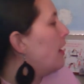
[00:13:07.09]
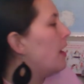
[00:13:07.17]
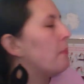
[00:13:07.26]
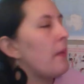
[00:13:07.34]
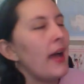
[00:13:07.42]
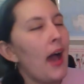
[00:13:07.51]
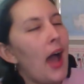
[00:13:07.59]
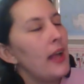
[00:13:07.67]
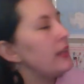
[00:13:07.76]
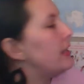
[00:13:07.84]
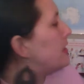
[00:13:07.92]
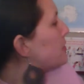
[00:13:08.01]
My
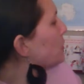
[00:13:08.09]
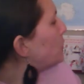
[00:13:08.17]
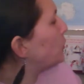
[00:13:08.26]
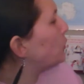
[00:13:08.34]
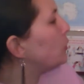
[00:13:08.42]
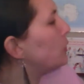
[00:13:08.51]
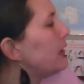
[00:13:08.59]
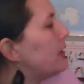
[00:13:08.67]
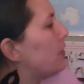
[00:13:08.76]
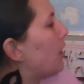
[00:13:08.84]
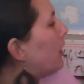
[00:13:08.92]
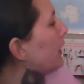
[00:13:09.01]
island is cool and
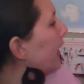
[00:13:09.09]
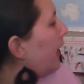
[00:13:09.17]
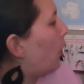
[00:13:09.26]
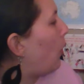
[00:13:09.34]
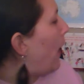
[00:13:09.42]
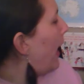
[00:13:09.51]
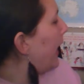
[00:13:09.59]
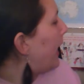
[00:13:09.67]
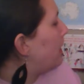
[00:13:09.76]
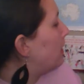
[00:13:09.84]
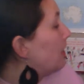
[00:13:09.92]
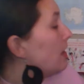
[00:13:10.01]
dark and quiet.
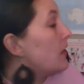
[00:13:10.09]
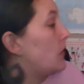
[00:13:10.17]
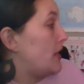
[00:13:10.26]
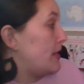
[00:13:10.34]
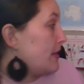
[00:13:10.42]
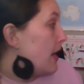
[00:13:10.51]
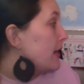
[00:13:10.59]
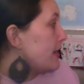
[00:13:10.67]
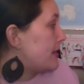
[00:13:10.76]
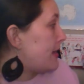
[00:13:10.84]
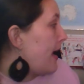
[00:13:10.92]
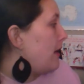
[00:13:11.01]
The sun is
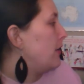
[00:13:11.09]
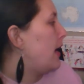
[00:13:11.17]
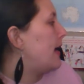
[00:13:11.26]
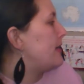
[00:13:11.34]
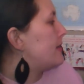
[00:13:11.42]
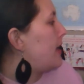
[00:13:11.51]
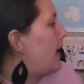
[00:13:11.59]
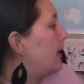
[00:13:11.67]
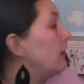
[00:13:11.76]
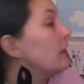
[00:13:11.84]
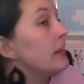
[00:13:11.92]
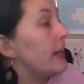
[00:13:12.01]
down, I say.
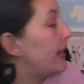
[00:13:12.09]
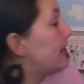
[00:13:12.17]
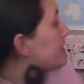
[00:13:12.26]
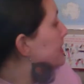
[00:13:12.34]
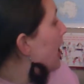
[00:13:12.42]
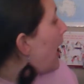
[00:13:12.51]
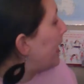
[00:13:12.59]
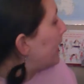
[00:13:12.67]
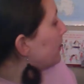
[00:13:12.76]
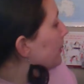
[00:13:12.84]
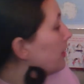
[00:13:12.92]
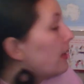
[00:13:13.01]
It is tired.
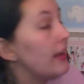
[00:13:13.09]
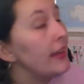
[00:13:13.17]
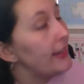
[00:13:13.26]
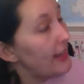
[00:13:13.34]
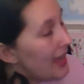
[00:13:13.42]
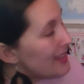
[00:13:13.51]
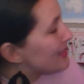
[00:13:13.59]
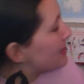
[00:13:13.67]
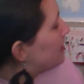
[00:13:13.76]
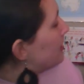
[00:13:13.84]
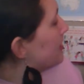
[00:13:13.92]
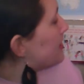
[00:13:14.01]
Yes,
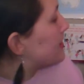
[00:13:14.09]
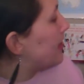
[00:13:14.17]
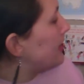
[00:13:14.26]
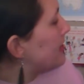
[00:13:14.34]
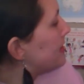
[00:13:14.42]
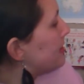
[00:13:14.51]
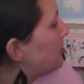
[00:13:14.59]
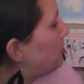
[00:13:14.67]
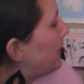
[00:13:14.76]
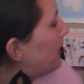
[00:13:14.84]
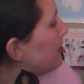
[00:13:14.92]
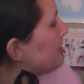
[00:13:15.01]
the sun is
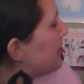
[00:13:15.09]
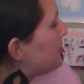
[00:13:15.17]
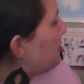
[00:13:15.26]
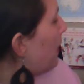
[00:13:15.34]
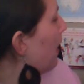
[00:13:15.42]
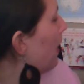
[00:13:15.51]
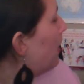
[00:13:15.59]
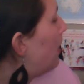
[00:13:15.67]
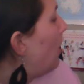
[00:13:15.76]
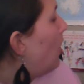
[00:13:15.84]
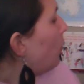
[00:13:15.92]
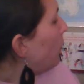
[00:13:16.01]
sleeping, says Pa.
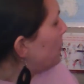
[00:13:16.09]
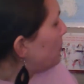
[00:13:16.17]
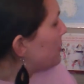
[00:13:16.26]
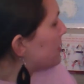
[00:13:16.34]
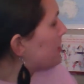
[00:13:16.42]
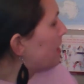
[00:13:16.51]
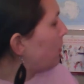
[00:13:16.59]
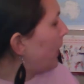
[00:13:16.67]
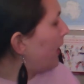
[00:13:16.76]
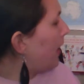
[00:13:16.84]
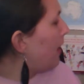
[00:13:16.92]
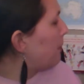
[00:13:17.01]
When will the sun
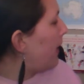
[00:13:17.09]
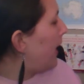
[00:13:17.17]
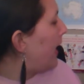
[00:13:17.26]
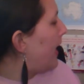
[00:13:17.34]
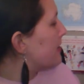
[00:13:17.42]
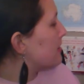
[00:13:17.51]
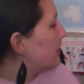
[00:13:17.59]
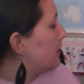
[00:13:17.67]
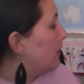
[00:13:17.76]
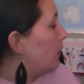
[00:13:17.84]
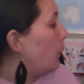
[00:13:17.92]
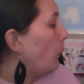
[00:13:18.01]
wake up? I ask.
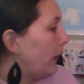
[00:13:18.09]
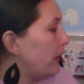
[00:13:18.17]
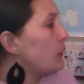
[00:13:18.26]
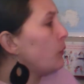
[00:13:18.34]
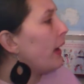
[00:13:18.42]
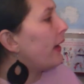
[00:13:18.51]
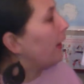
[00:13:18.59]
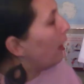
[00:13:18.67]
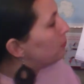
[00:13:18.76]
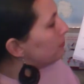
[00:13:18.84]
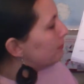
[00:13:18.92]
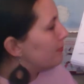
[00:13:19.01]
When you wake
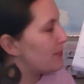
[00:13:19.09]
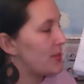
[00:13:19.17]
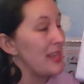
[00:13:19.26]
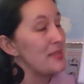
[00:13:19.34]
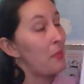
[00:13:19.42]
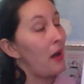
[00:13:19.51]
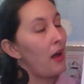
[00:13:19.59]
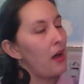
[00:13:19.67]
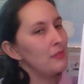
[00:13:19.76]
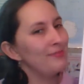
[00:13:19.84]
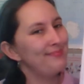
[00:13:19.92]
up, says Pa.